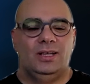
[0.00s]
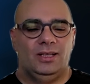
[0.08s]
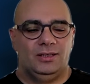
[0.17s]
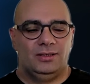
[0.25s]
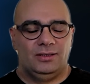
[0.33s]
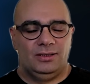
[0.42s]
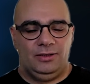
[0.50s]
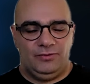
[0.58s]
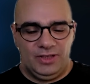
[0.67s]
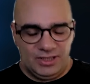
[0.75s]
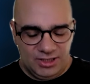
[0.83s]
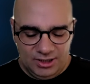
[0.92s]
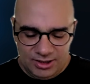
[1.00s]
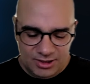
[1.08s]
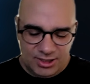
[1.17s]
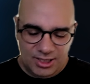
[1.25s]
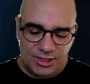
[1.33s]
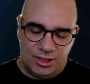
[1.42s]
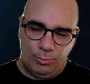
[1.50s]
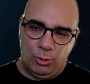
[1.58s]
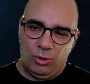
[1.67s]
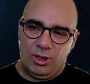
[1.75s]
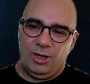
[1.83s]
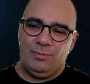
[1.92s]
And if they synthesize a
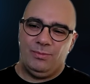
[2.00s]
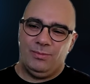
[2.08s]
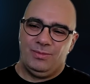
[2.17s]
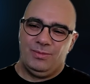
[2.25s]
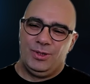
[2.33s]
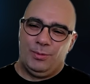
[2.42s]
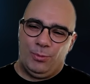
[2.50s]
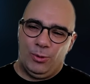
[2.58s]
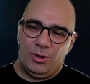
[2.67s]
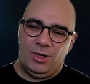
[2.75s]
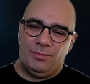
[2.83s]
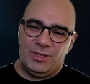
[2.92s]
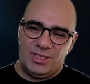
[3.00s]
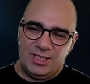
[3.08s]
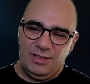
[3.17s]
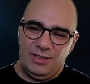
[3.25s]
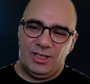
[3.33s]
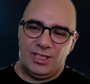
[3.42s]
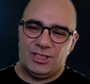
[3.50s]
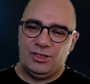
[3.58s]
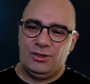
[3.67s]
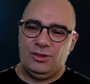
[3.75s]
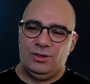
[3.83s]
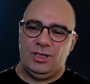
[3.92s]
program, the program is given as
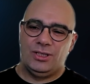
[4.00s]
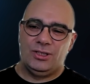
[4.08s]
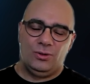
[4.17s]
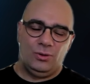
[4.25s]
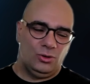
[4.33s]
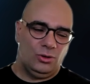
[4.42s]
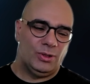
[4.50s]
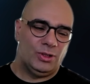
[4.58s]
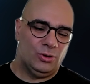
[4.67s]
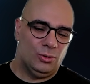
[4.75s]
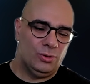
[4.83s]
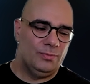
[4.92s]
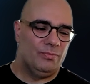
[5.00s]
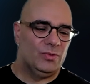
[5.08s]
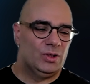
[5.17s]
an automaton.